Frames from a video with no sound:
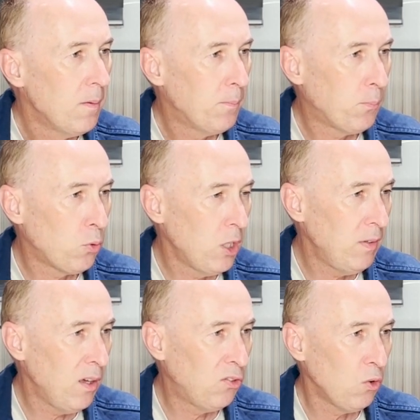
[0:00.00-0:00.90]

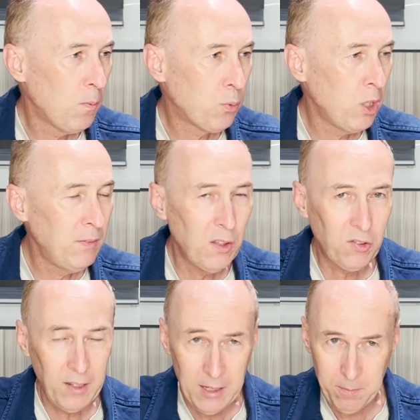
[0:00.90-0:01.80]
Previous or
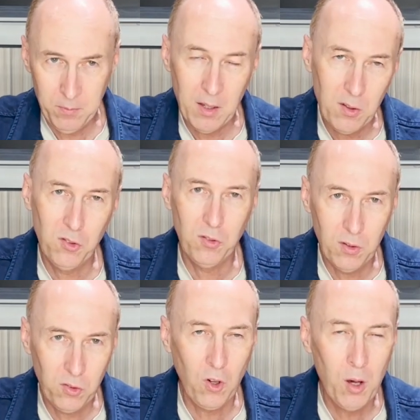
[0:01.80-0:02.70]
previously, yes,
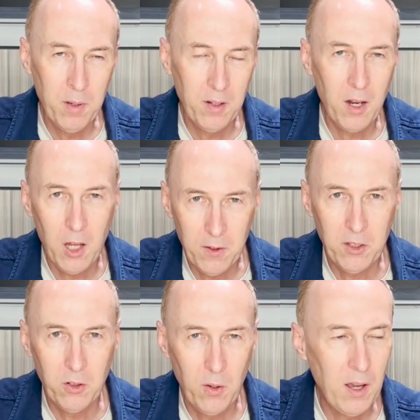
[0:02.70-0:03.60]
it's common, and I think
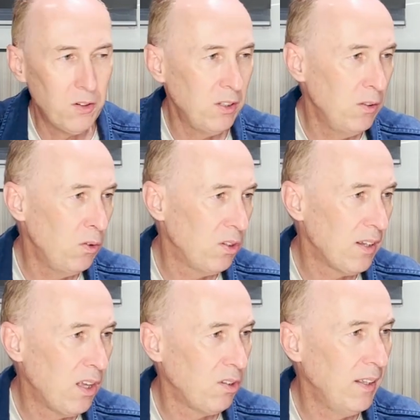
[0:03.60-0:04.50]
you know how to use it
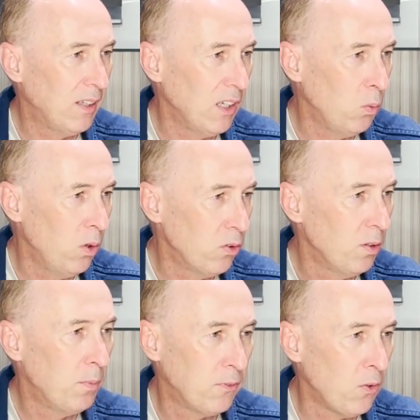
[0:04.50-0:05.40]
as a linking word.
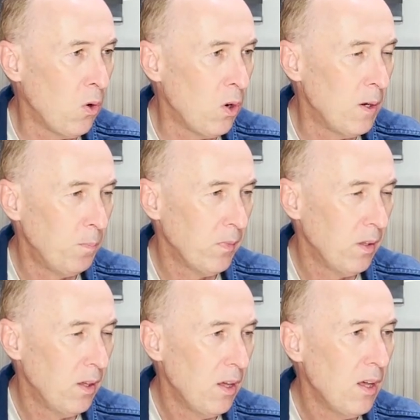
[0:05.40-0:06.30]
Before,
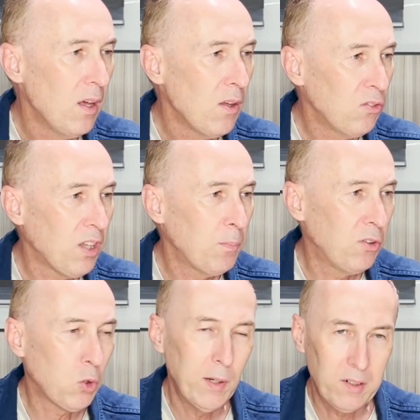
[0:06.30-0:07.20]

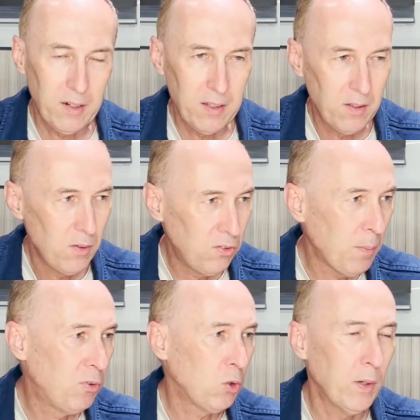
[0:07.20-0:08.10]
subsequently,
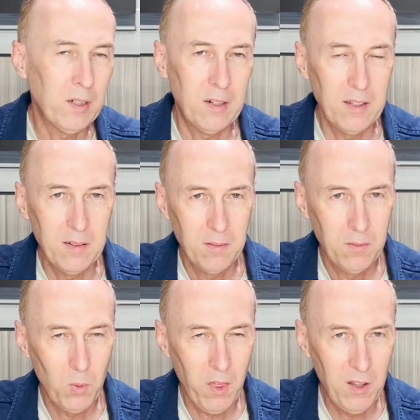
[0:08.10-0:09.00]

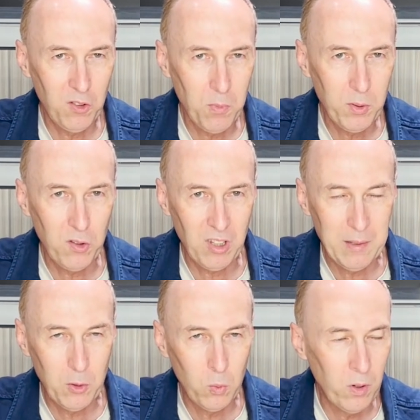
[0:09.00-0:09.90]
one of these
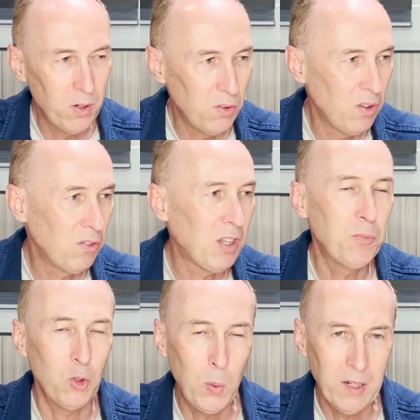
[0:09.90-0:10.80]
multi-syllable words.
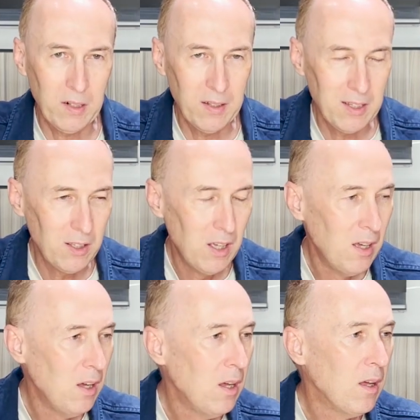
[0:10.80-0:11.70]
Subsequently,
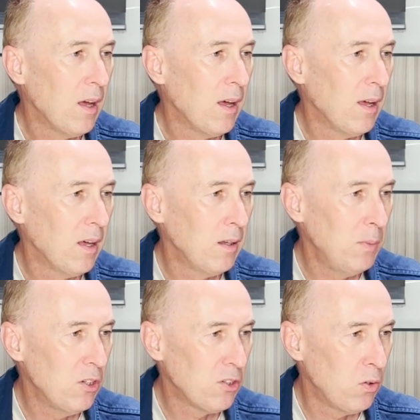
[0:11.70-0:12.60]

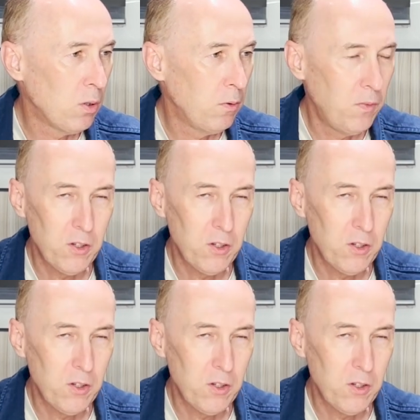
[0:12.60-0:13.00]
be careful of